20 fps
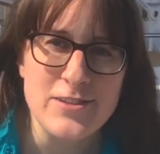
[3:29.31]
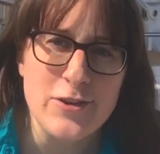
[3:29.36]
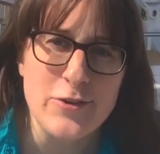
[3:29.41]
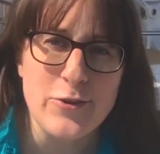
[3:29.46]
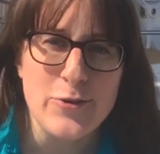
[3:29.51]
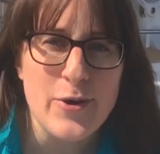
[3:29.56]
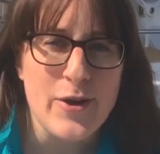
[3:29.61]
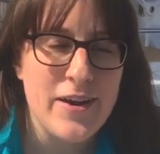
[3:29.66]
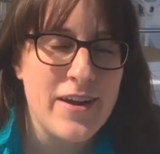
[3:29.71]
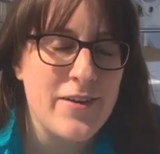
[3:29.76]

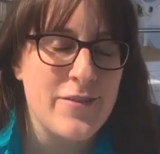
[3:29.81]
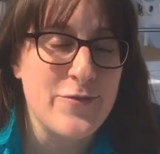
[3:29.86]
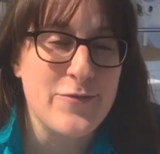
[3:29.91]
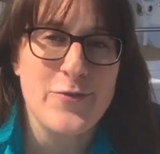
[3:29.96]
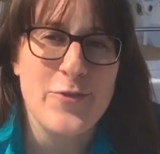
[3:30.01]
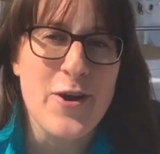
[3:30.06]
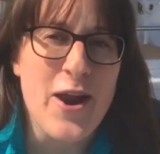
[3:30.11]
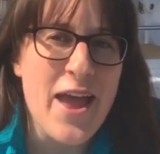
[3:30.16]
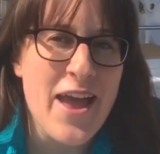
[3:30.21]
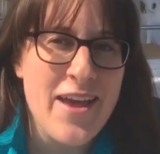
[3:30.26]
So
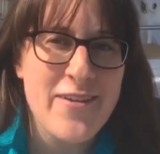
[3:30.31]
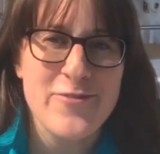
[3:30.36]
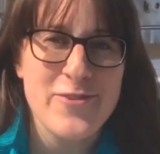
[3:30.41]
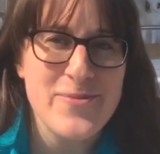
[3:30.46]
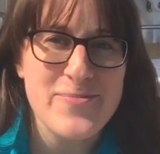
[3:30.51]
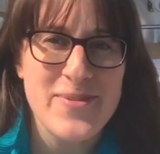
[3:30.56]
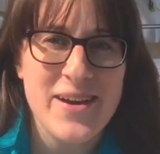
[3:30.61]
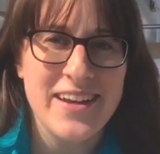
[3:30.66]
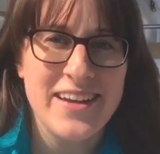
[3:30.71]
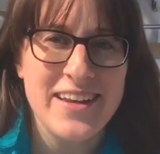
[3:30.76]
for
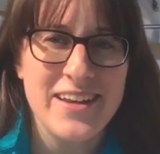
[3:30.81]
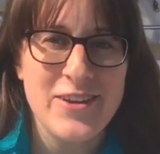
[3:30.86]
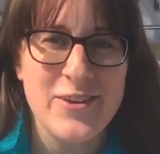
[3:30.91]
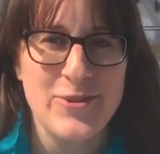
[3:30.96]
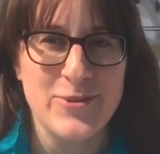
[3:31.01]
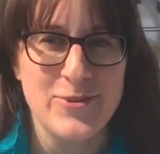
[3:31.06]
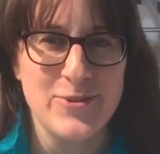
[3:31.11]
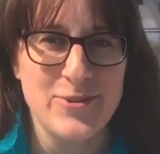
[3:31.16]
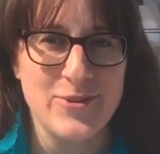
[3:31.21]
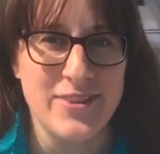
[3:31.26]
everybody
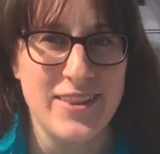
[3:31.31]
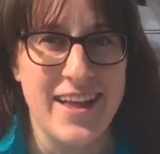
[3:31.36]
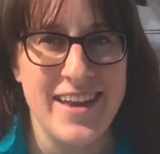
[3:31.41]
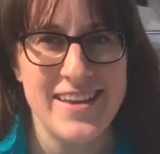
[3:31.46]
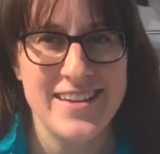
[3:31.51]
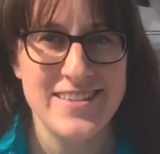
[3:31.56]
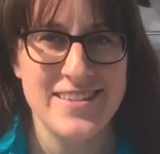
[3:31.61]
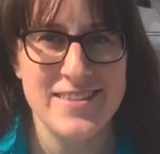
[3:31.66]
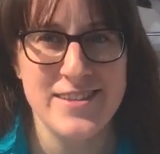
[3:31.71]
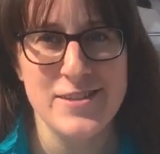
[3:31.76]
who
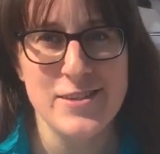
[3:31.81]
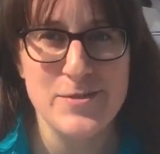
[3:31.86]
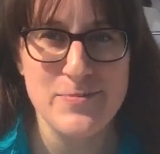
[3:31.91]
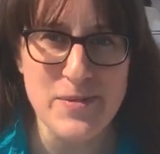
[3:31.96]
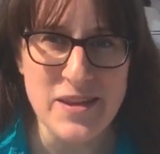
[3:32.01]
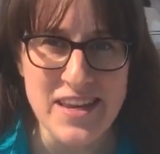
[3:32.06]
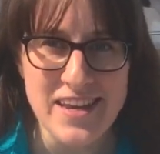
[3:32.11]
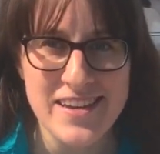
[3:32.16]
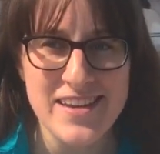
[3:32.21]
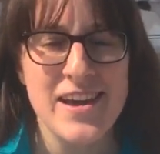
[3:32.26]
likes the
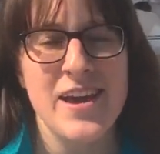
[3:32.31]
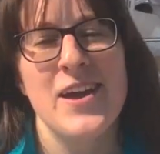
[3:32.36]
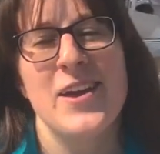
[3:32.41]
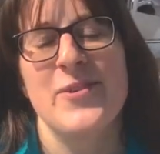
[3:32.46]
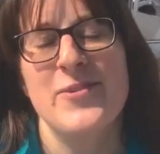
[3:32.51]
speed,